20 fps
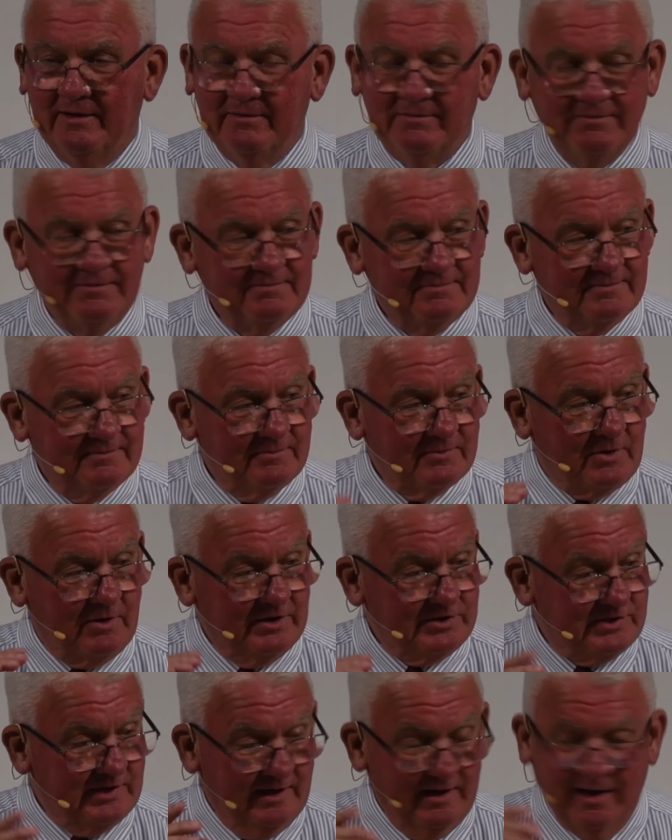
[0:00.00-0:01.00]
to,
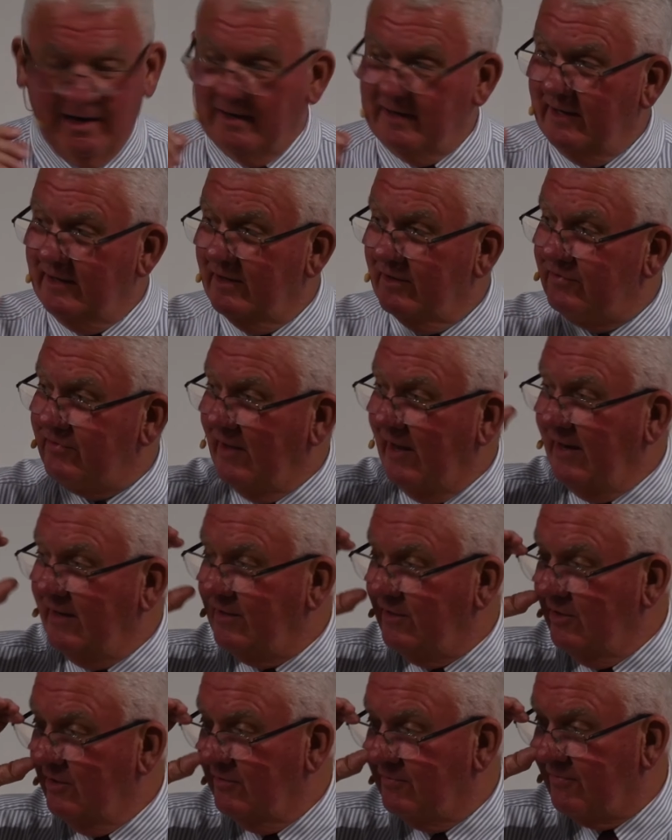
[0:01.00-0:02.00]
Christy and I need to
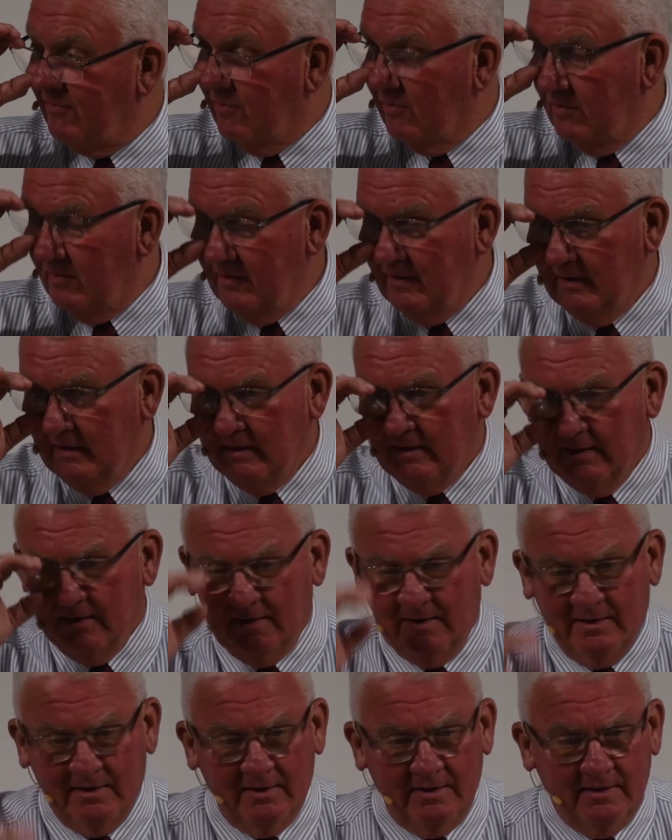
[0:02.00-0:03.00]
thank you for
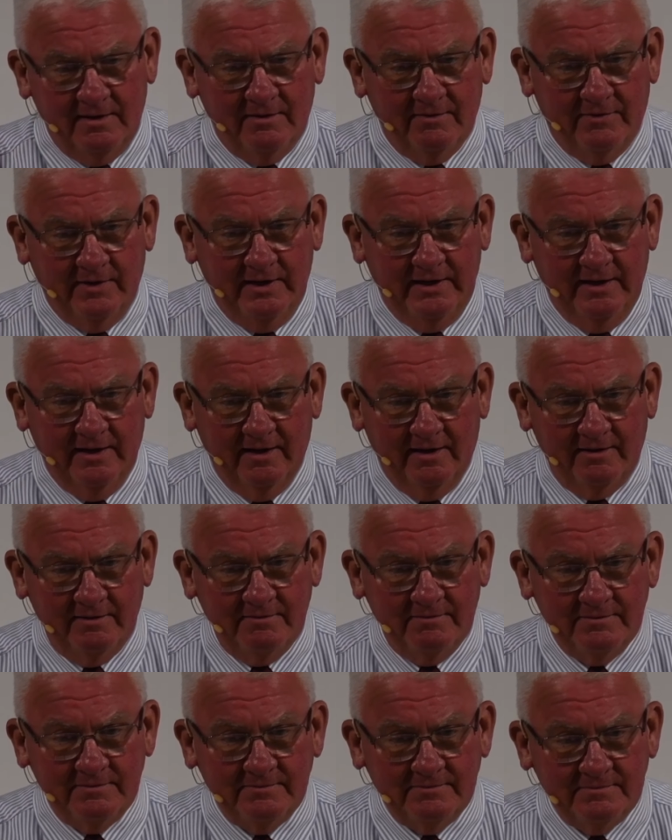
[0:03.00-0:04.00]
the uh,
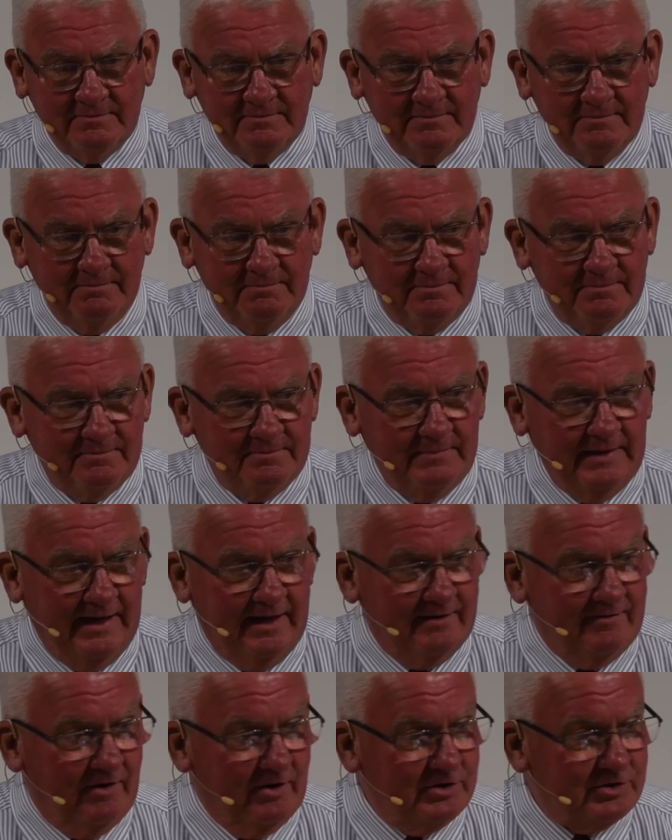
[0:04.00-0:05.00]

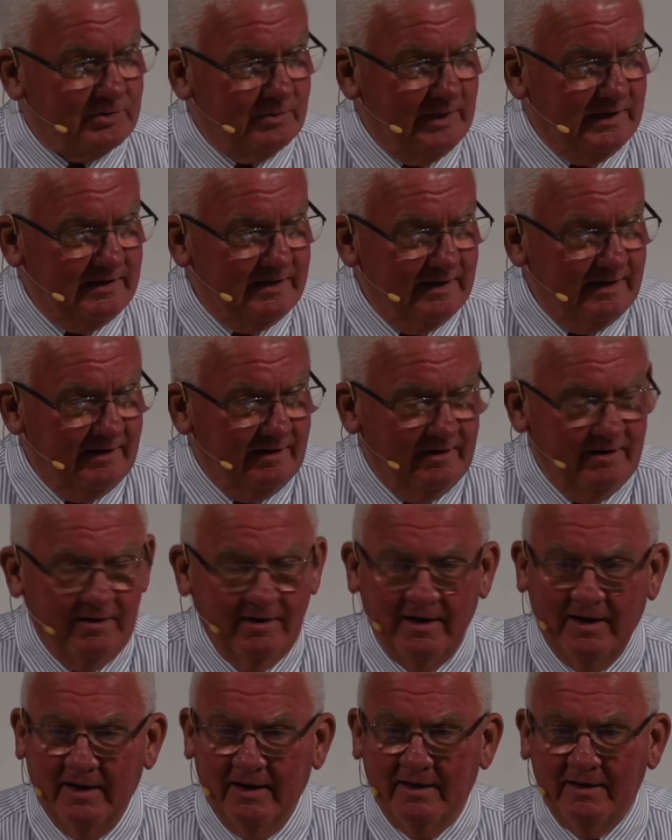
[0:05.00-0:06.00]
anniversary
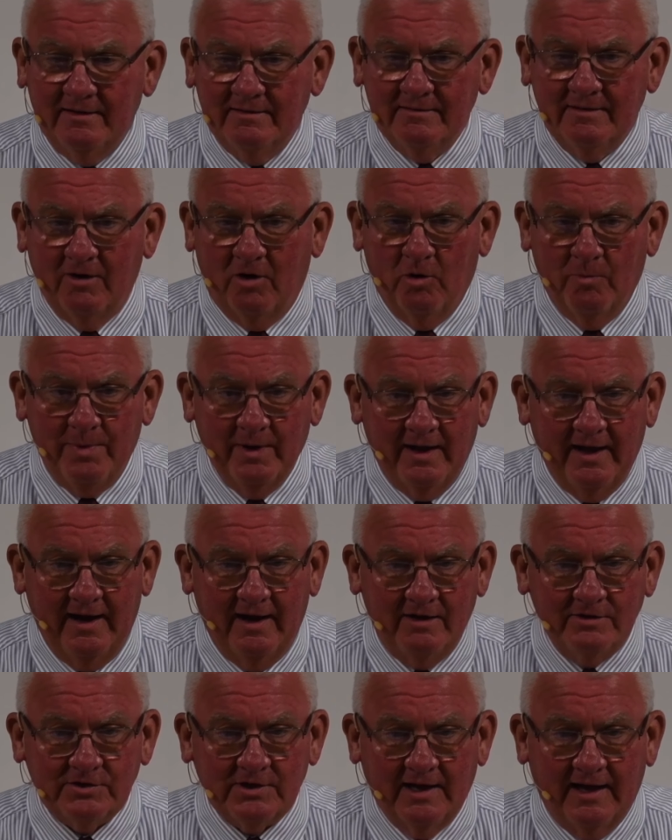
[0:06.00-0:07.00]
dinner and open
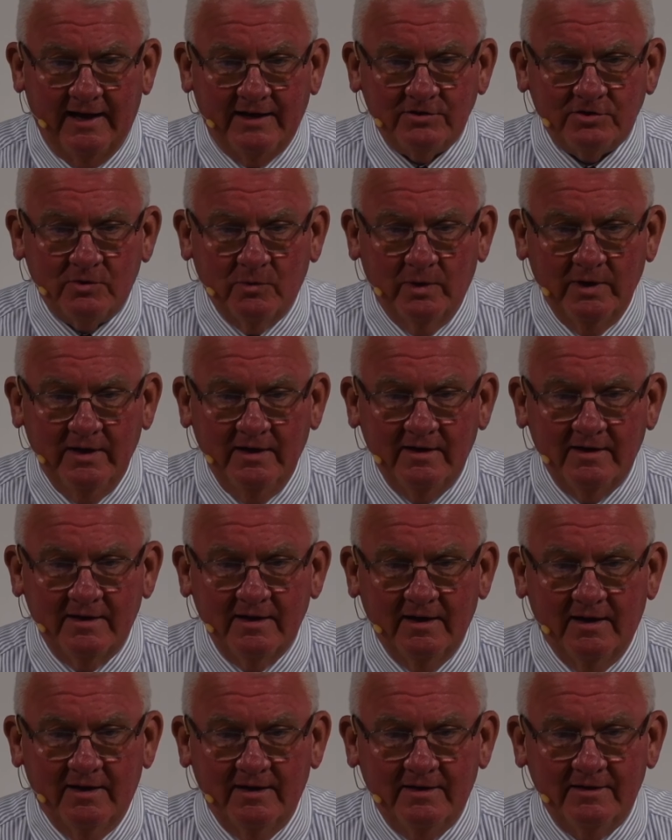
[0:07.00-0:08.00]
house last week.
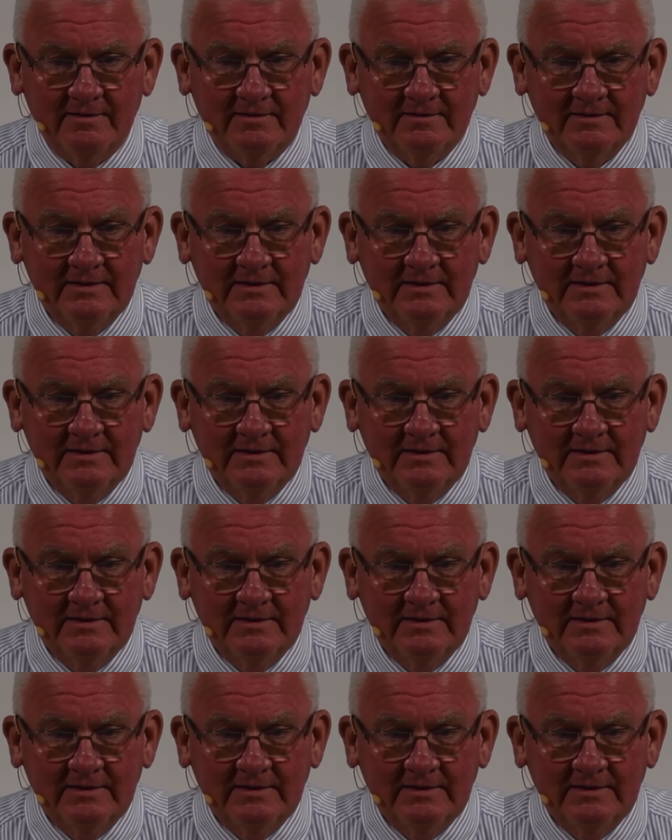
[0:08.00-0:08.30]
Uh,